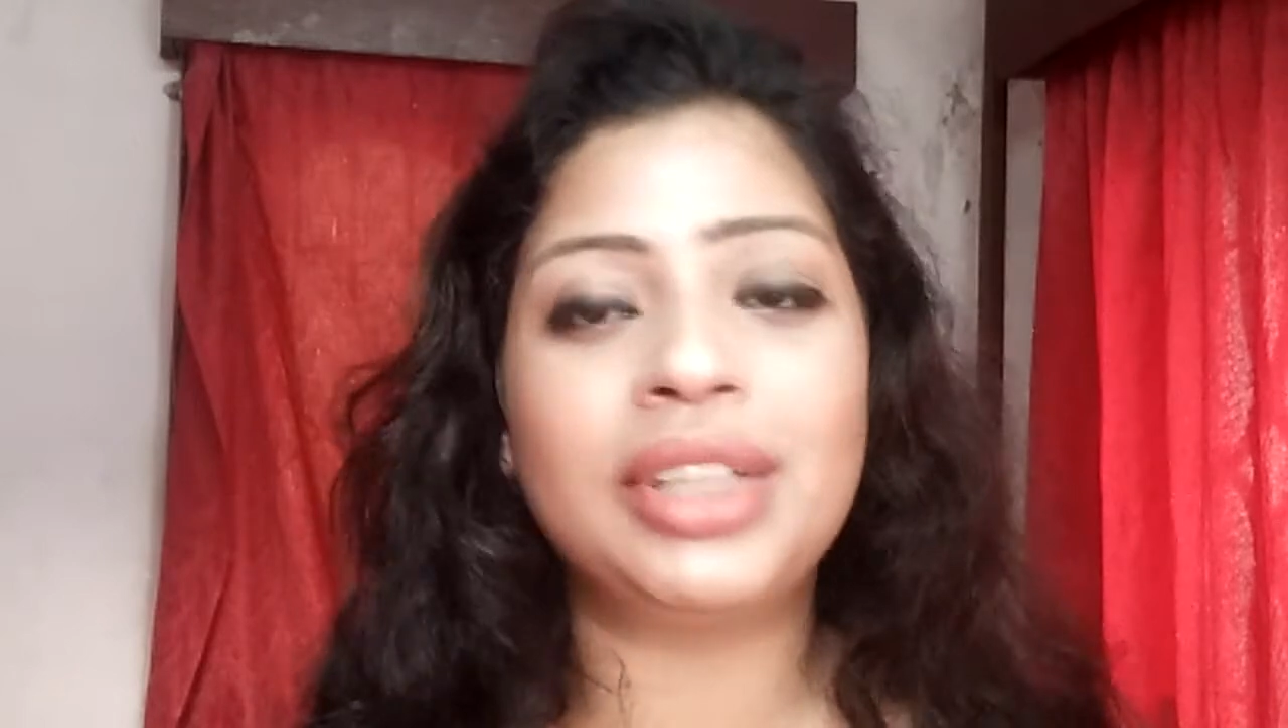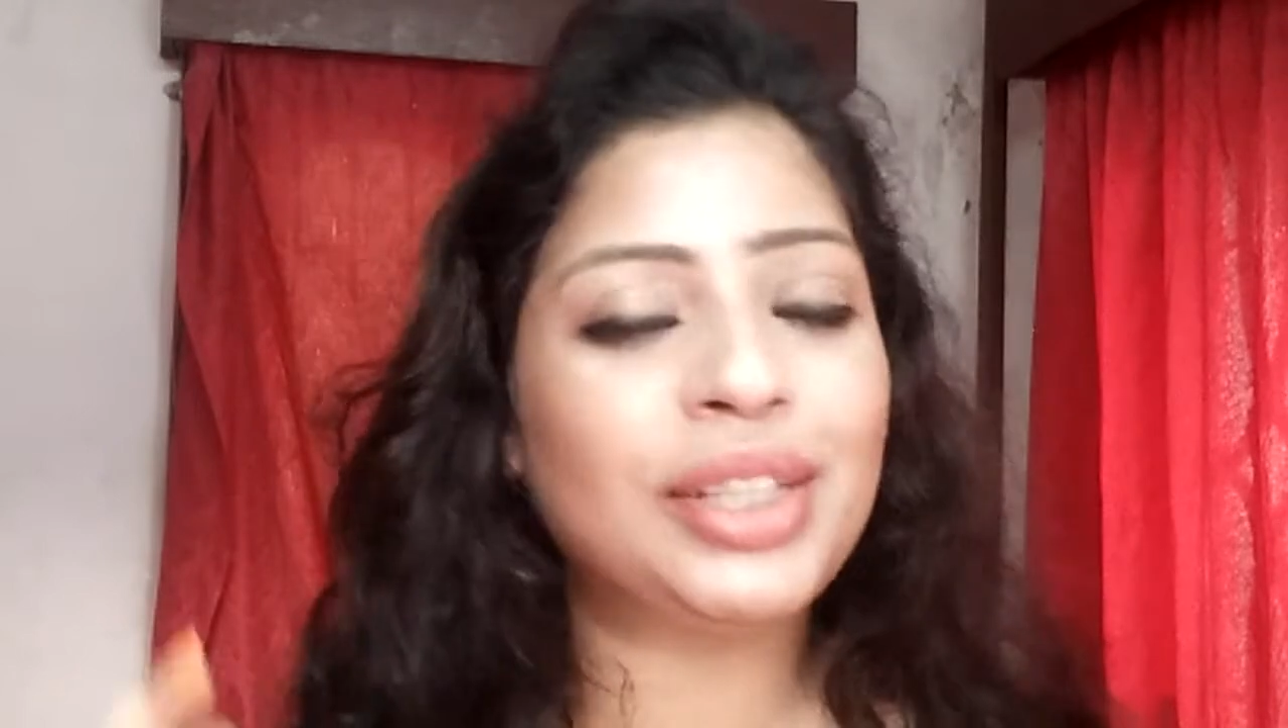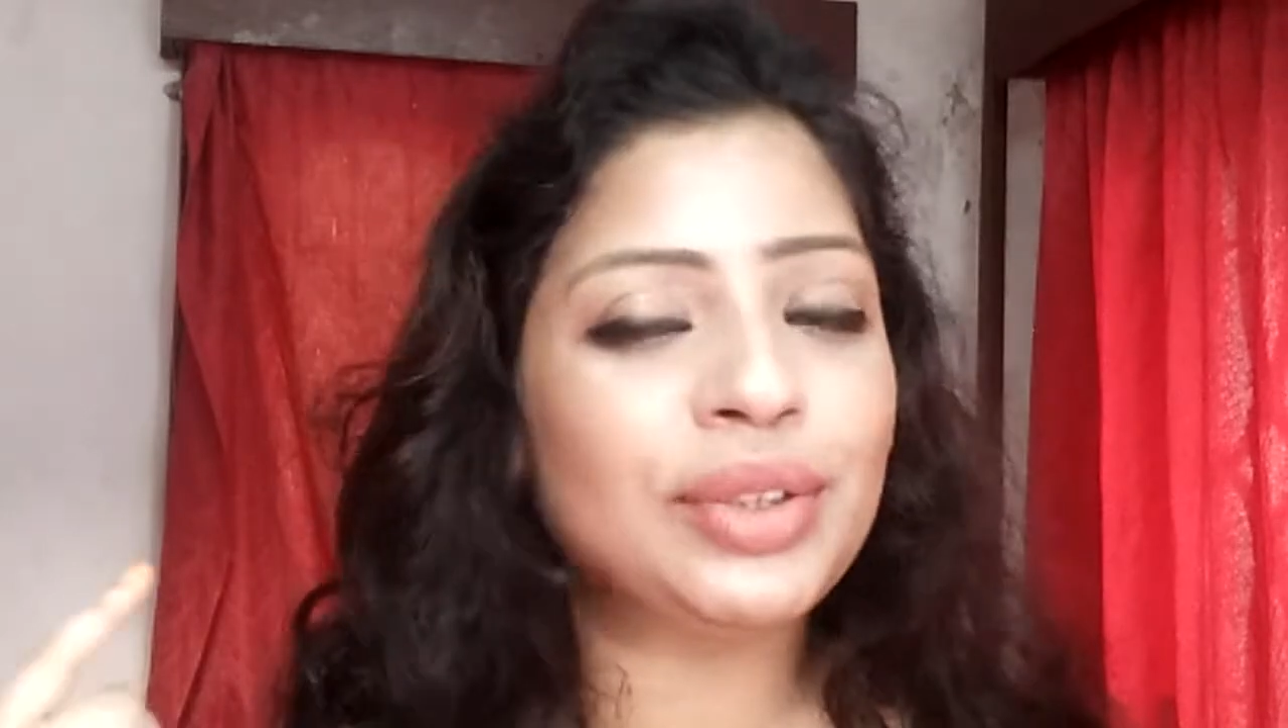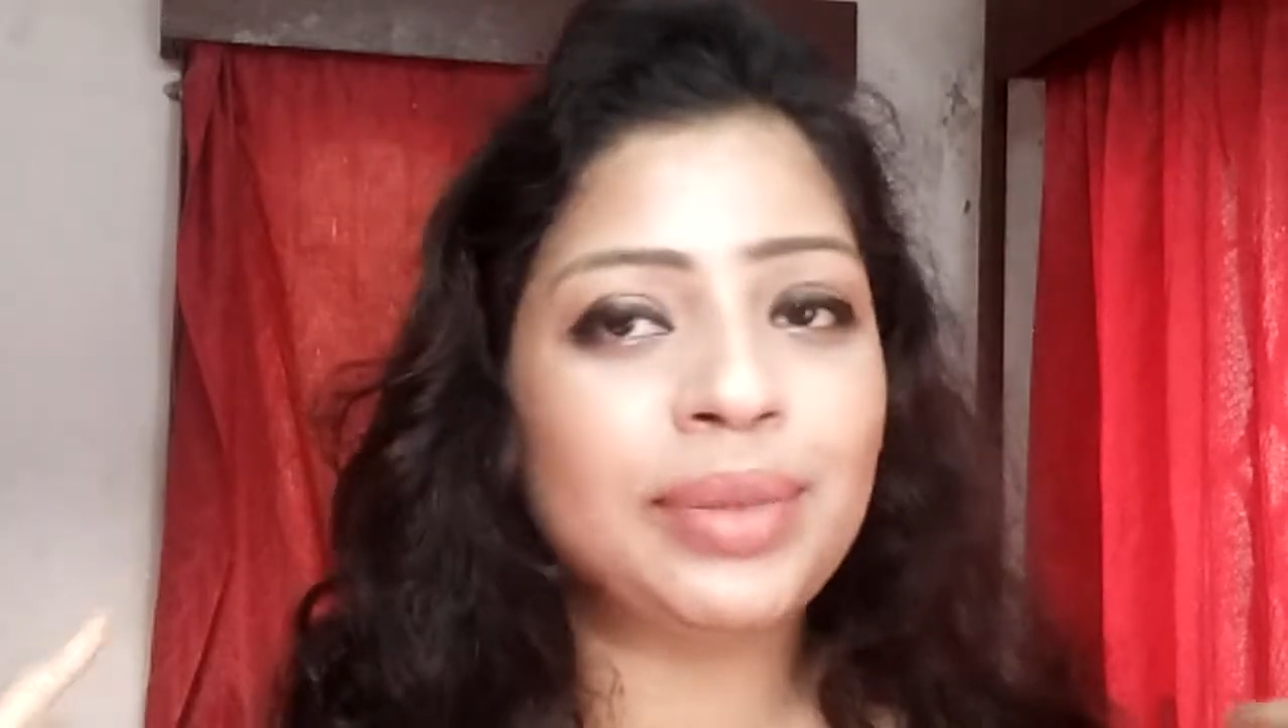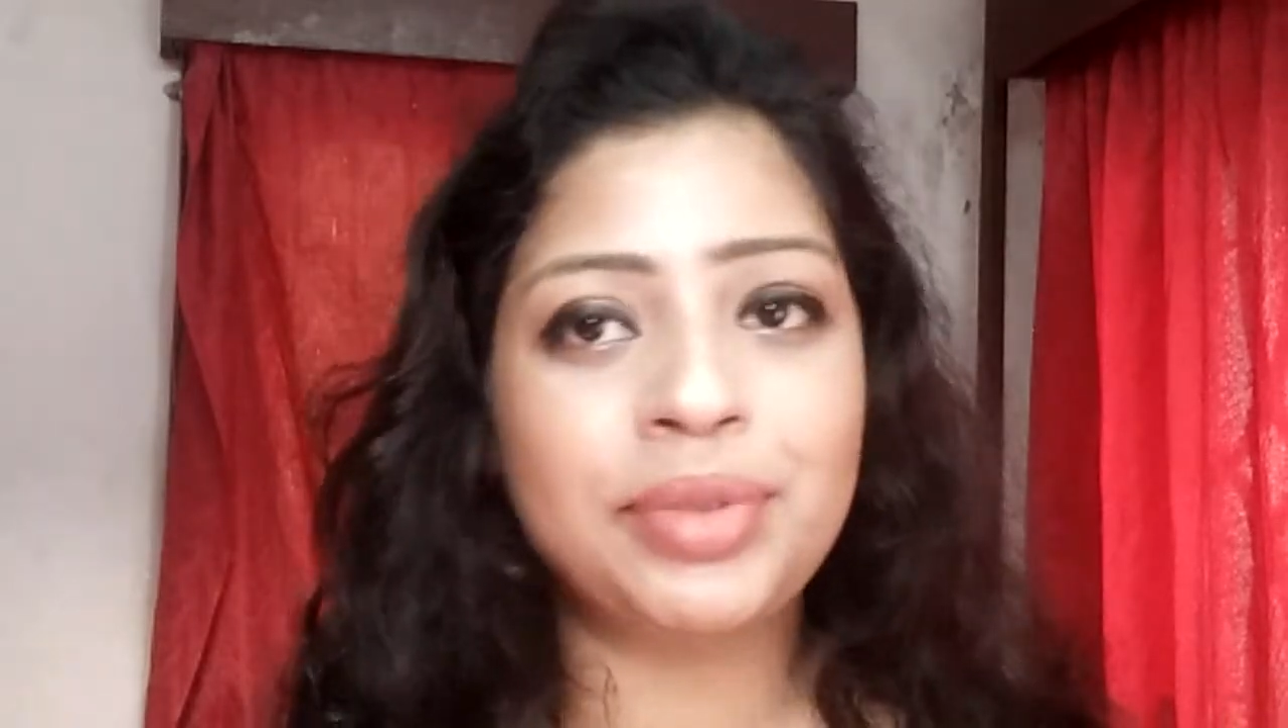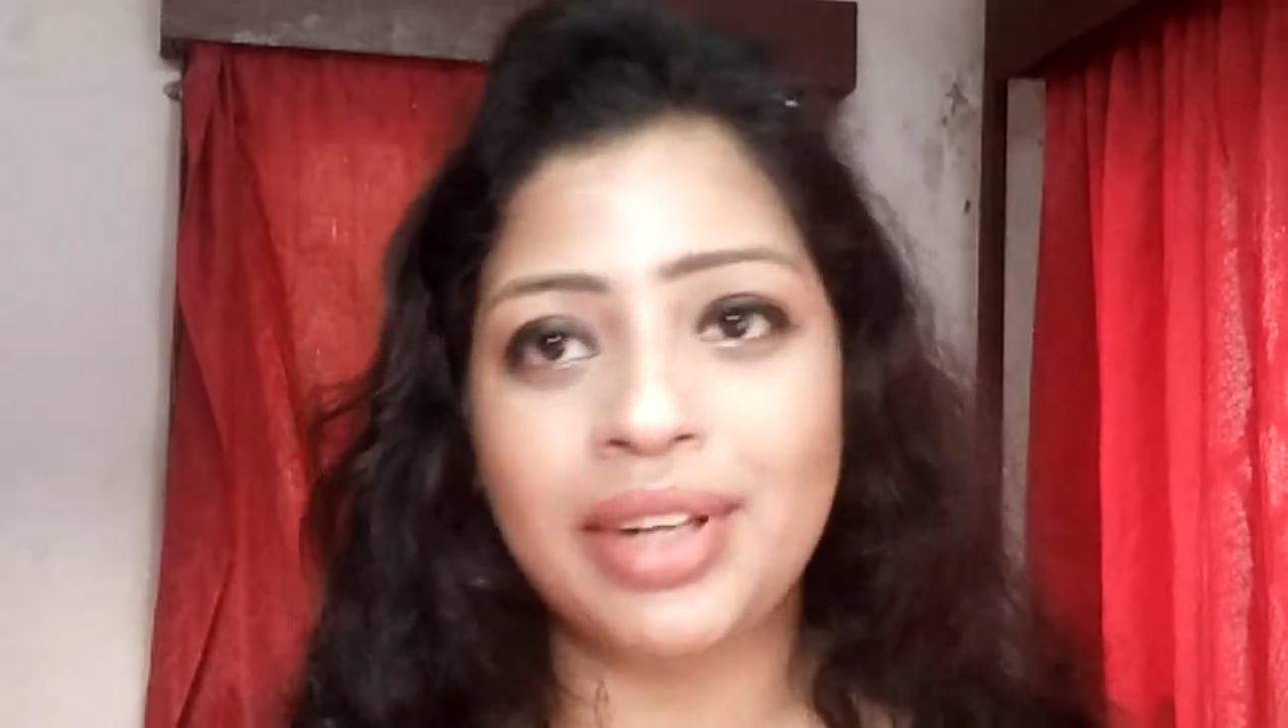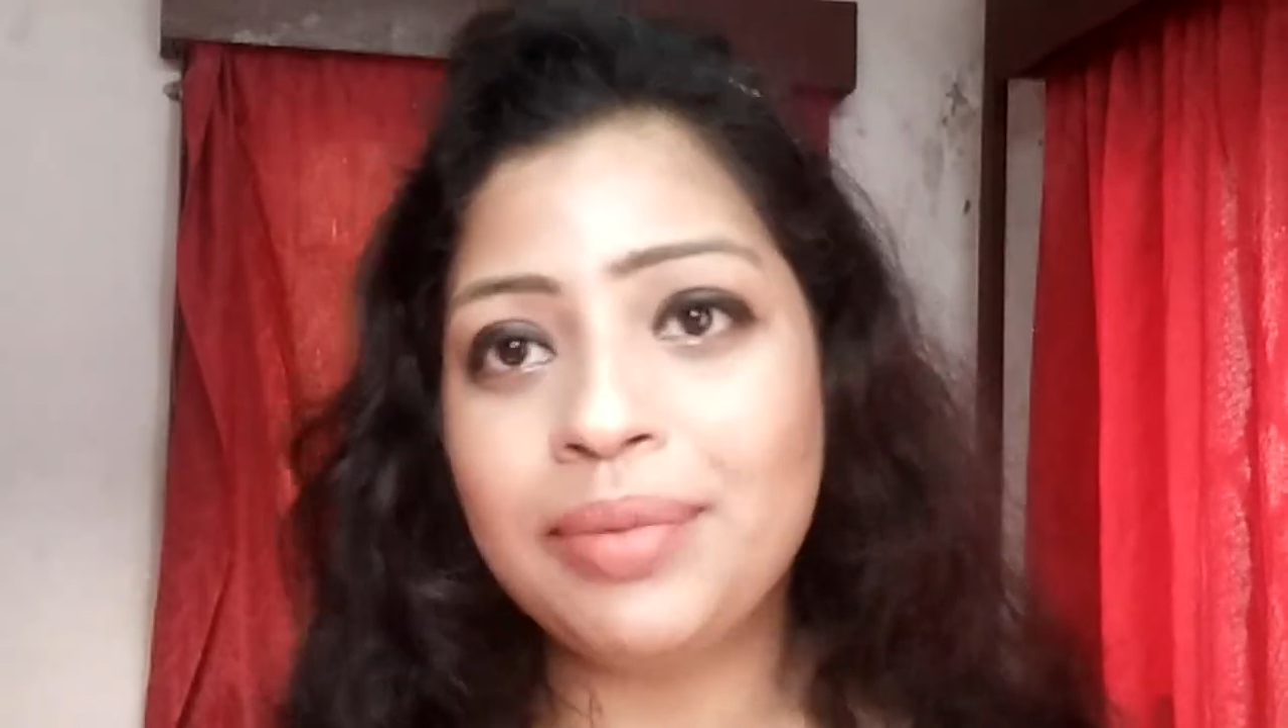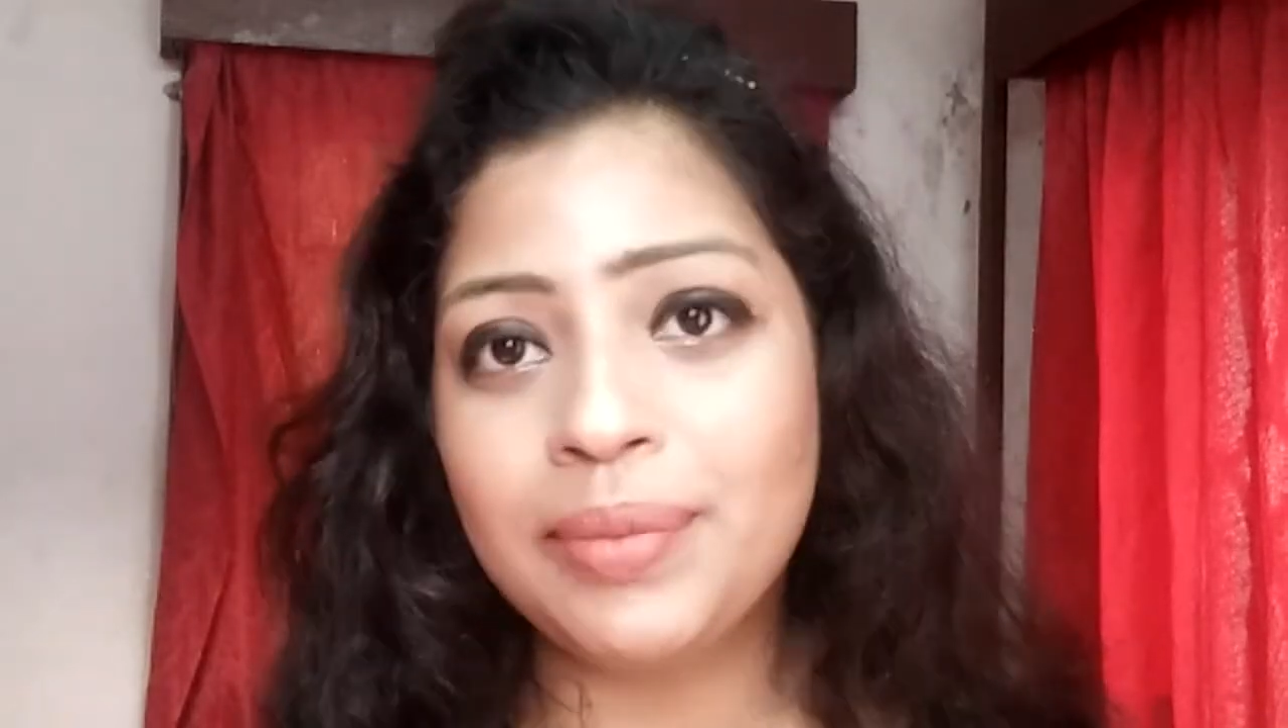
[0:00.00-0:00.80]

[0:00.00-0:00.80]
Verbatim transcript: you need to subscribe